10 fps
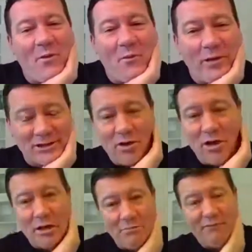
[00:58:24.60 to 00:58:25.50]
we
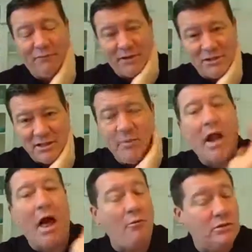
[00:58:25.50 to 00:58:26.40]
struck up a friendship,
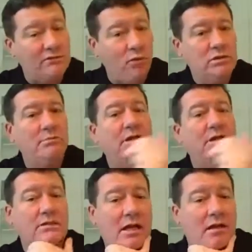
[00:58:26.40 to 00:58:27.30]
but I was fortunate
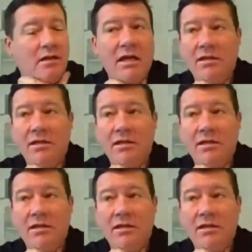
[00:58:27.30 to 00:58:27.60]
because I,